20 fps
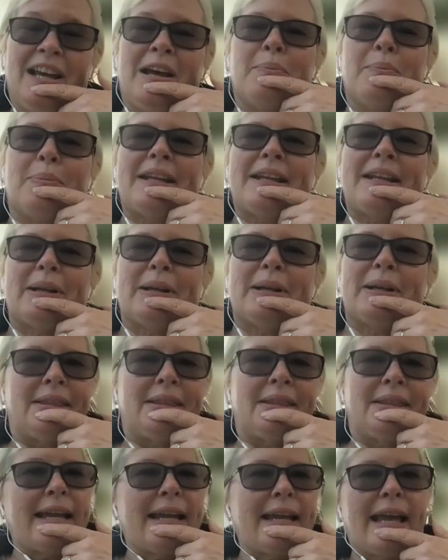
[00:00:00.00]
But I
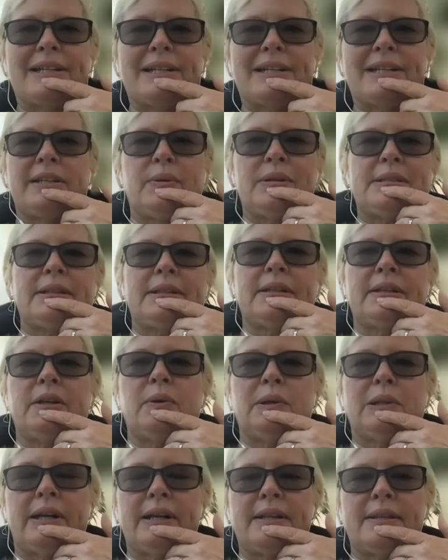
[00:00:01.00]
think actually, Chris, a
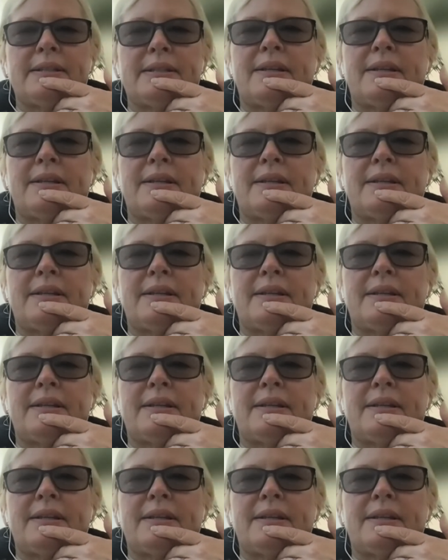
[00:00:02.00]
lot of the